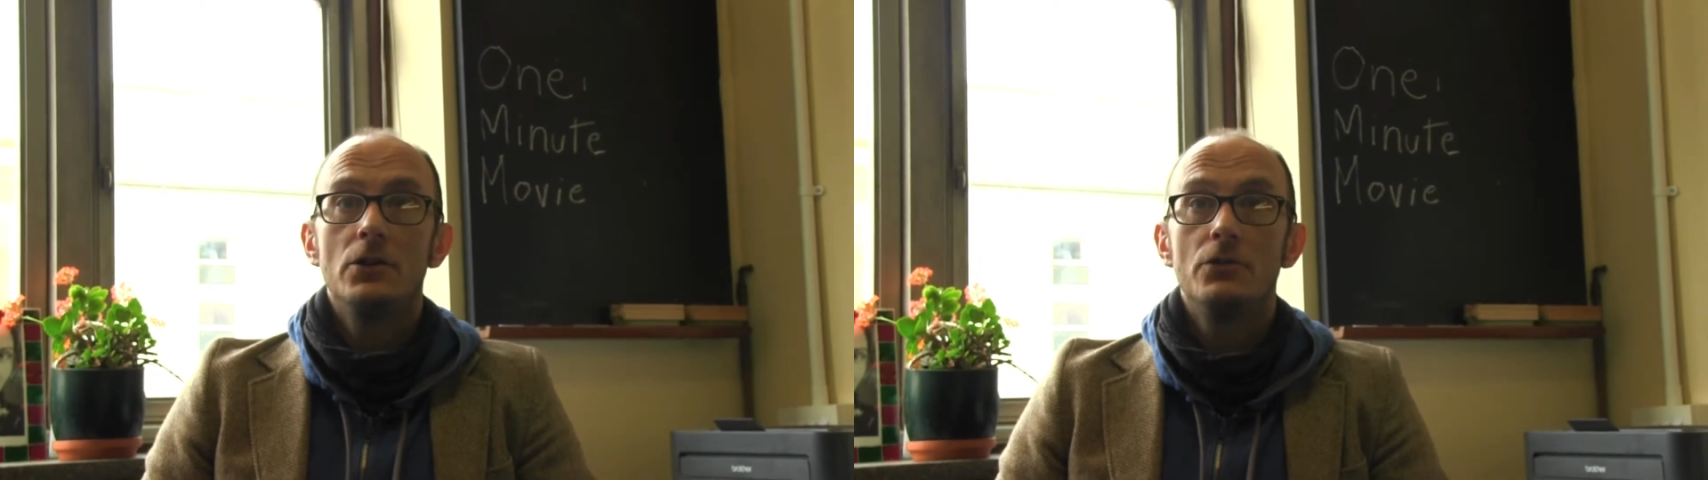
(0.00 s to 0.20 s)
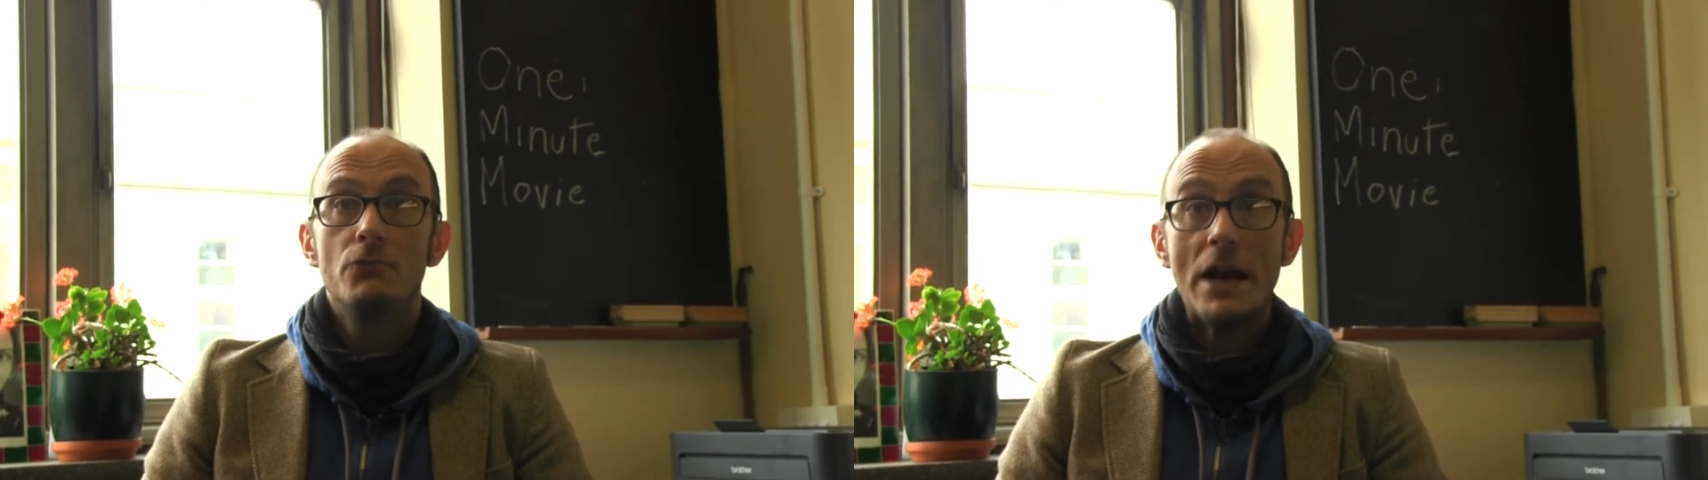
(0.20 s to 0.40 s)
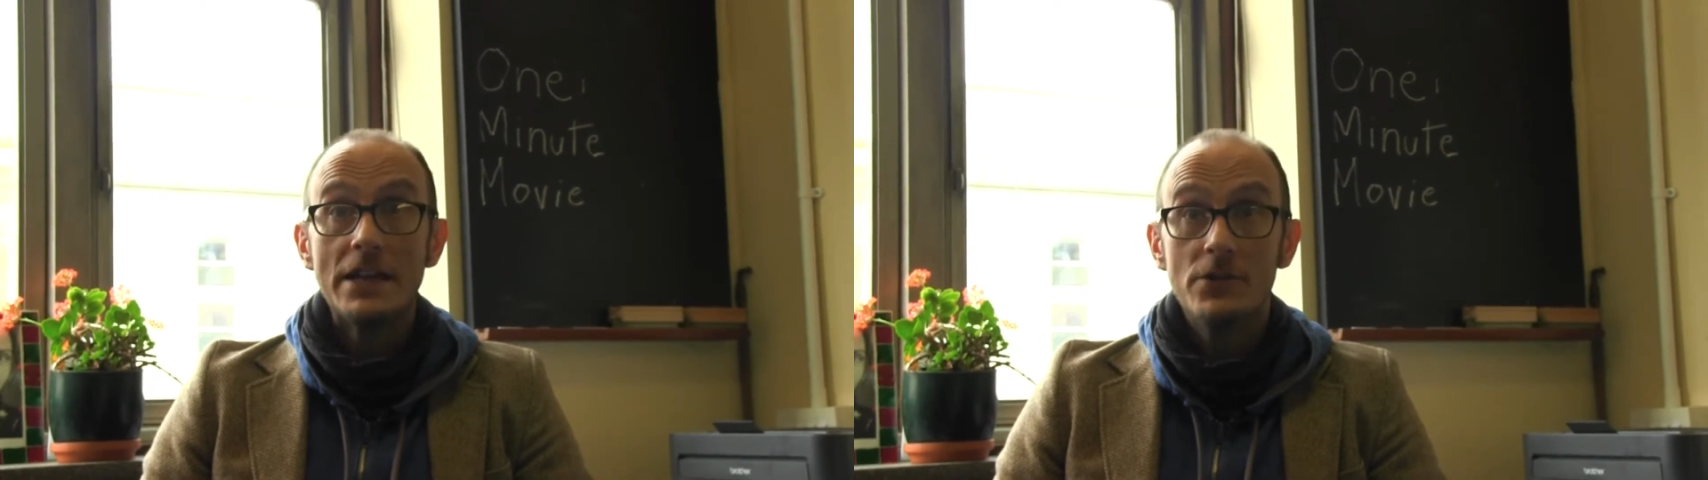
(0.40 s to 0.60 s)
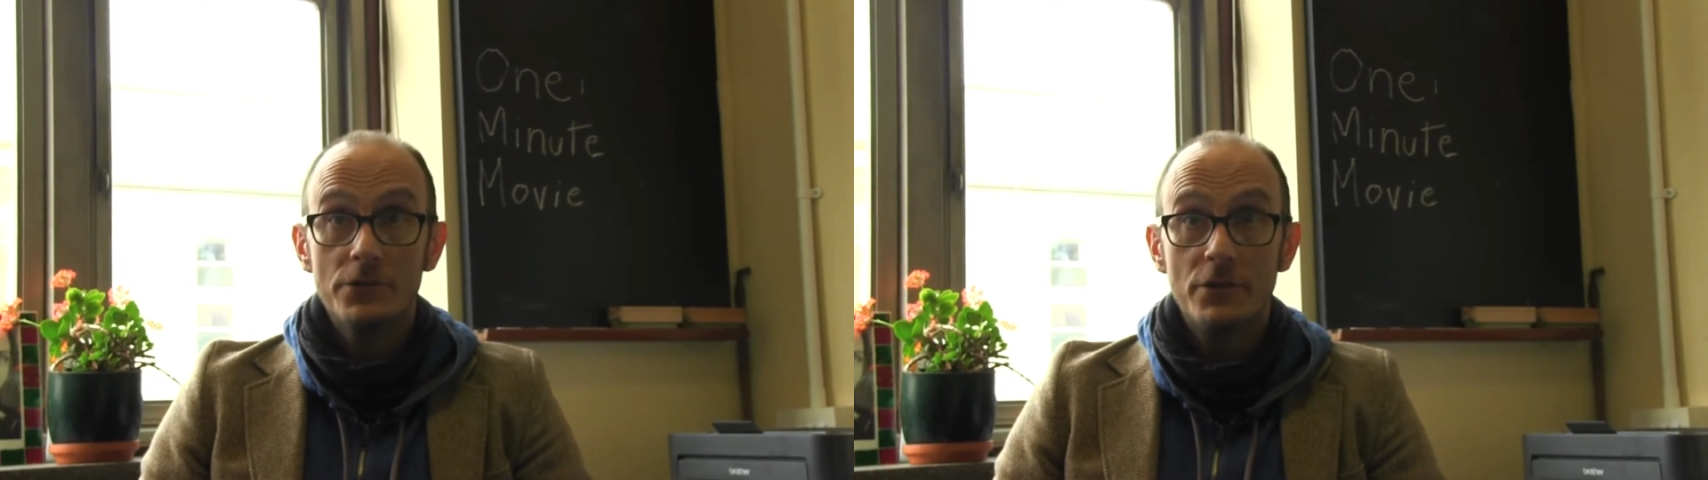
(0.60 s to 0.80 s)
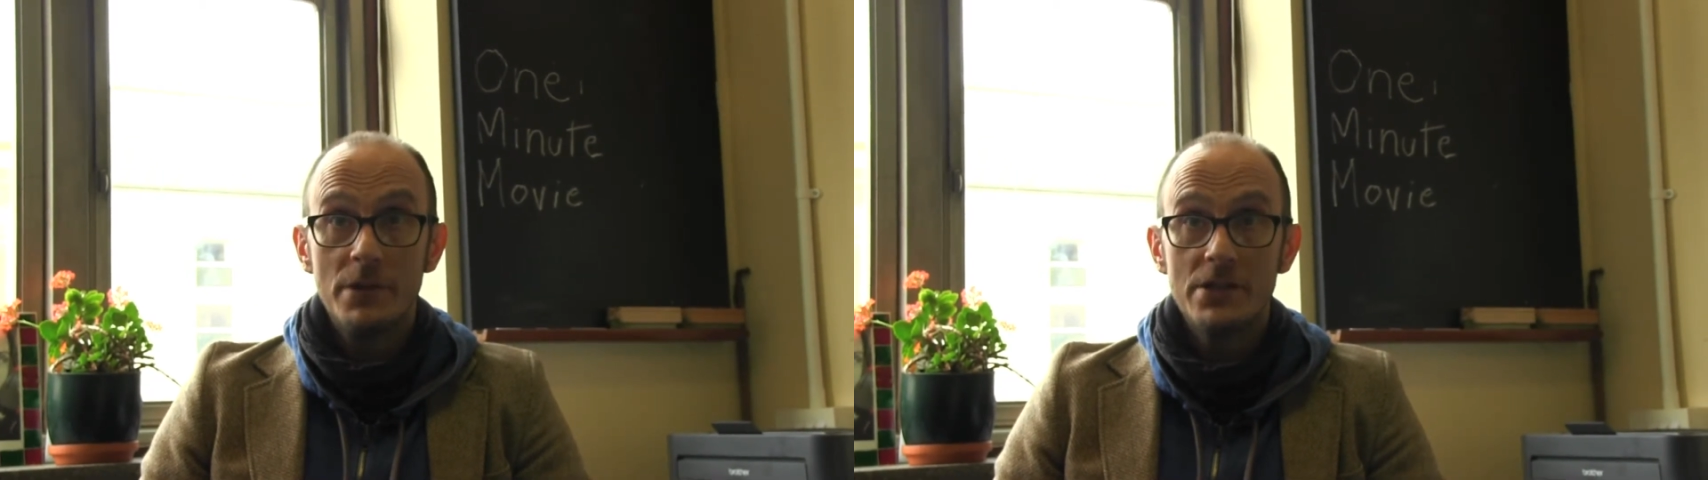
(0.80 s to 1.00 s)
good range
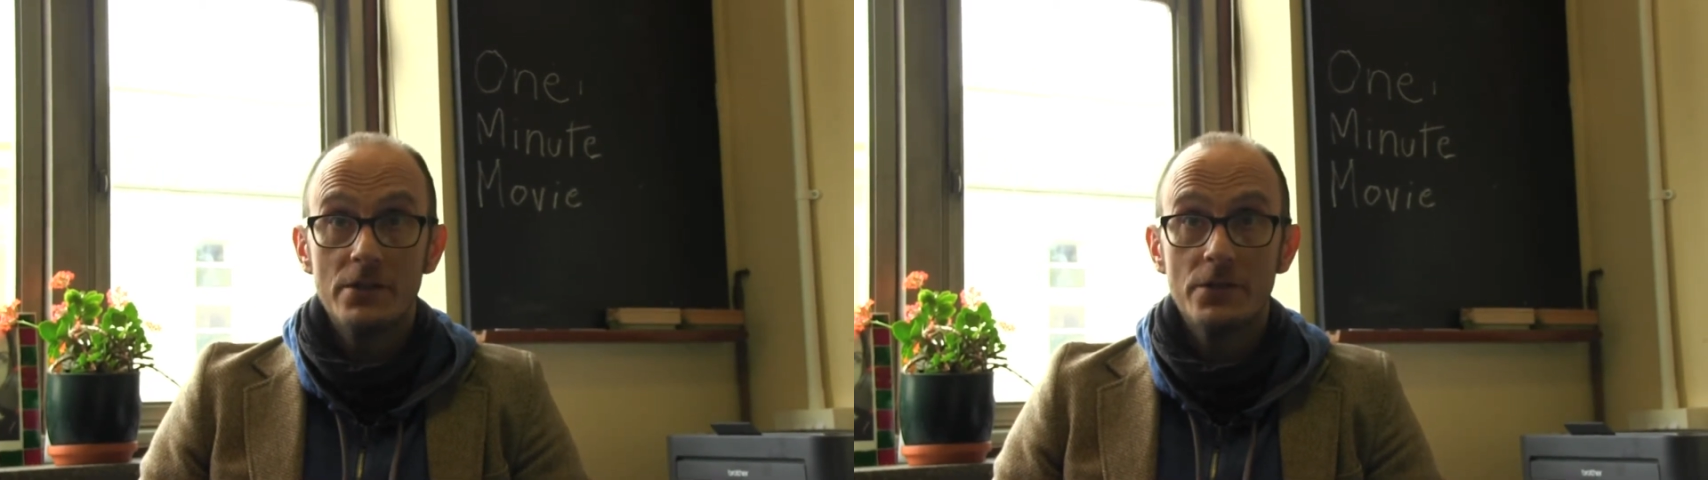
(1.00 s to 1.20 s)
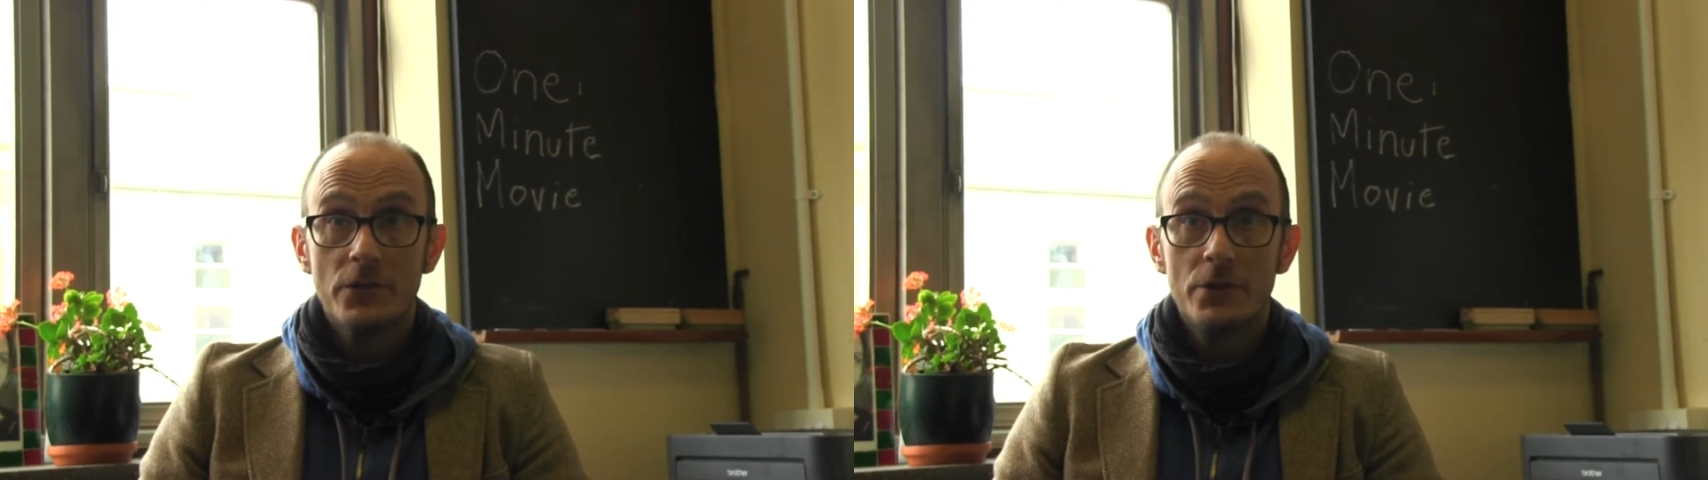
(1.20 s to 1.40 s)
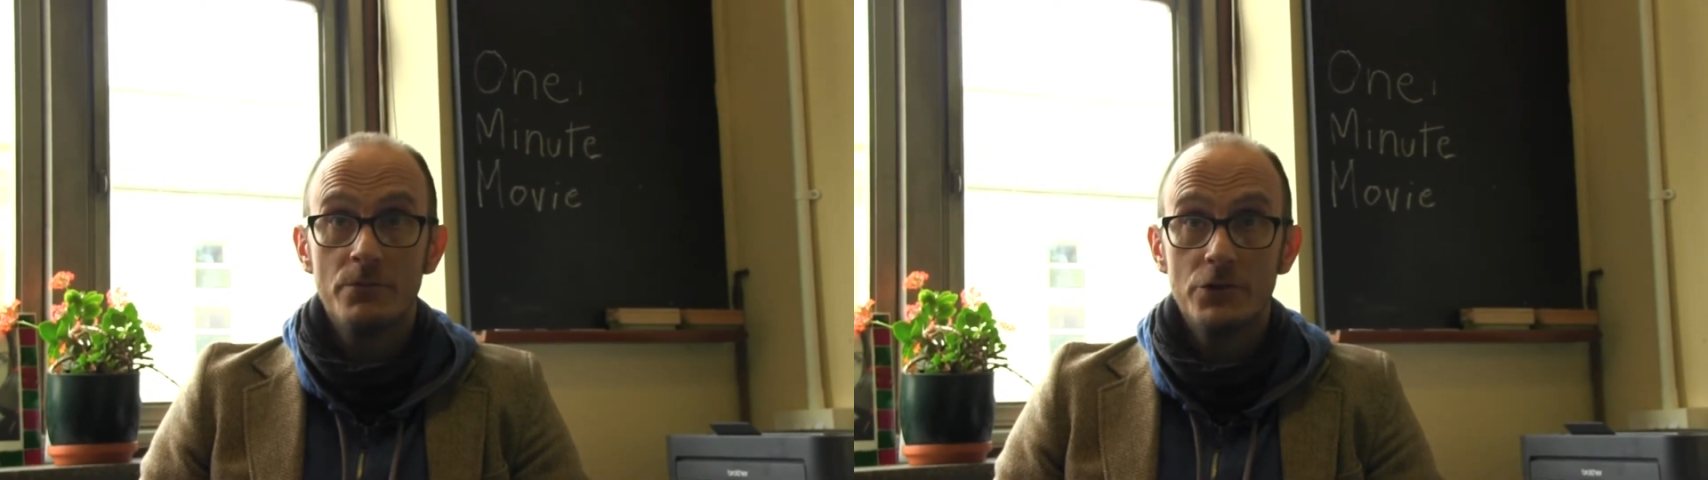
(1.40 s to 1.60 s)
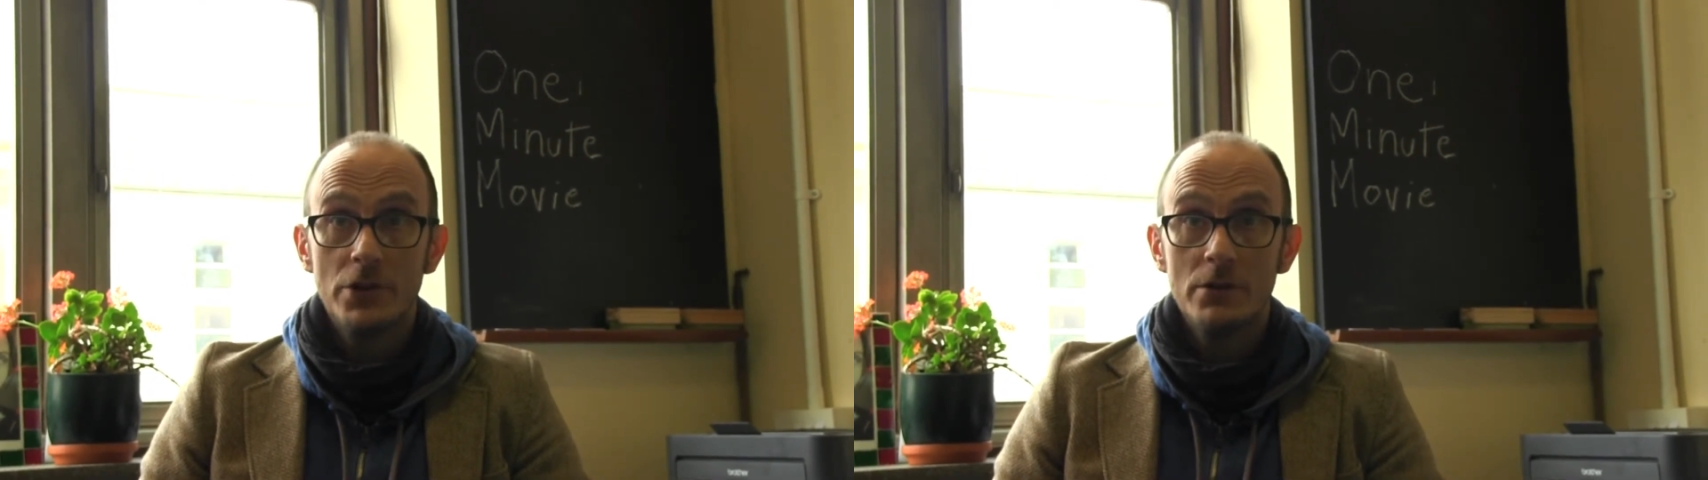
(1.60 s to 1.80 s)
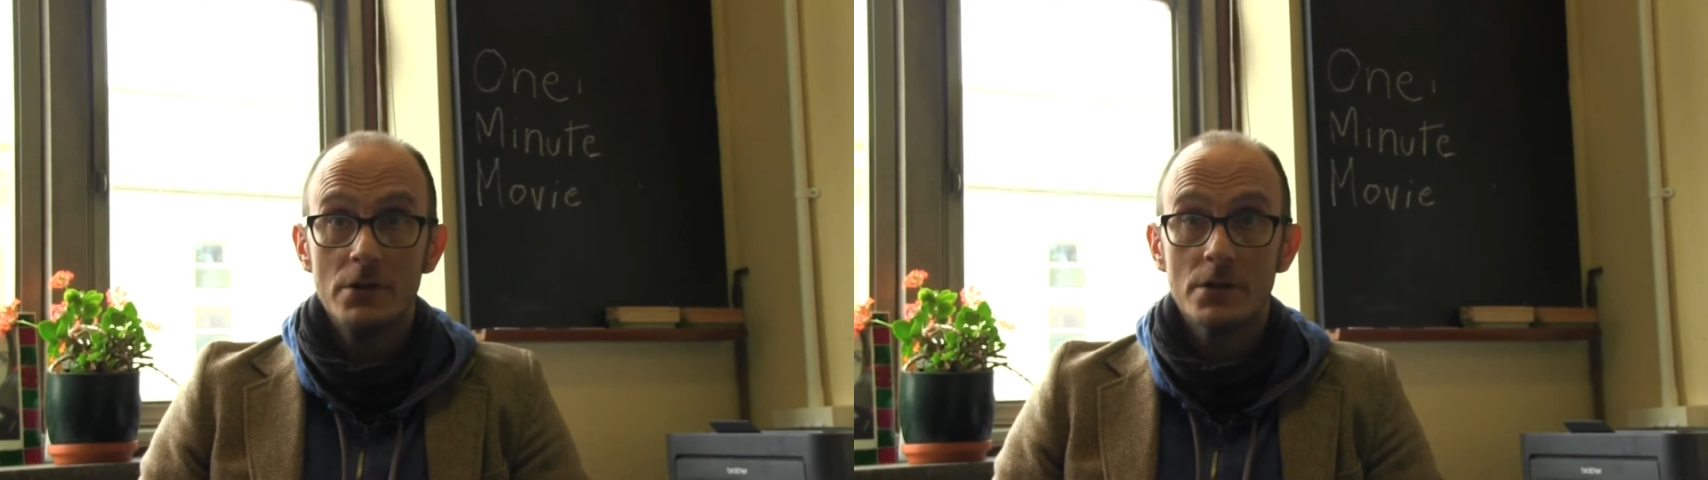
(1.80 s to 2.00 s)
of submissions from
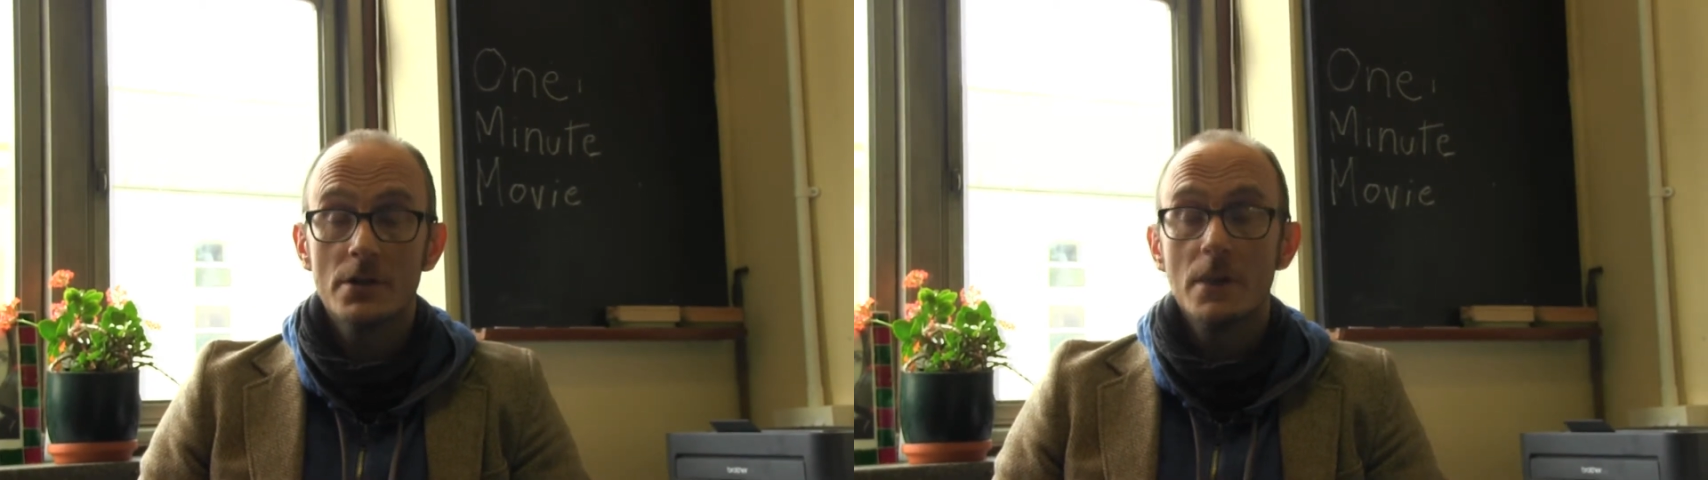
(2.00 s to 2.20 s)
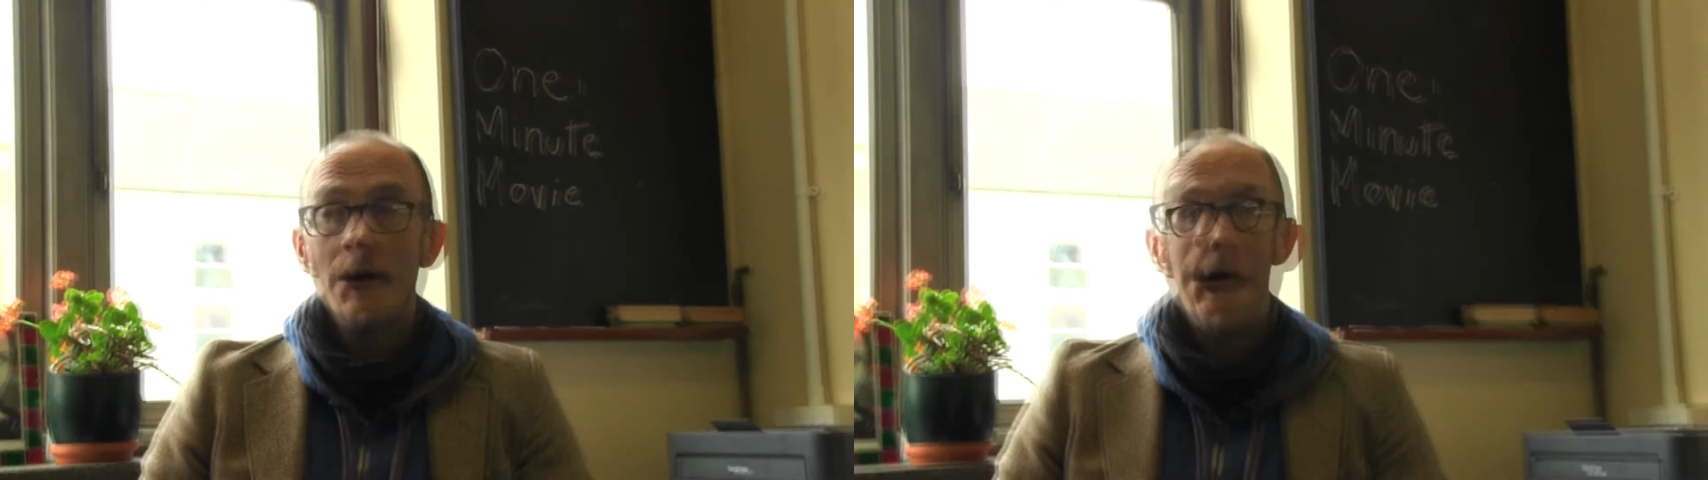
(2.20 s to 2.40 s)
students,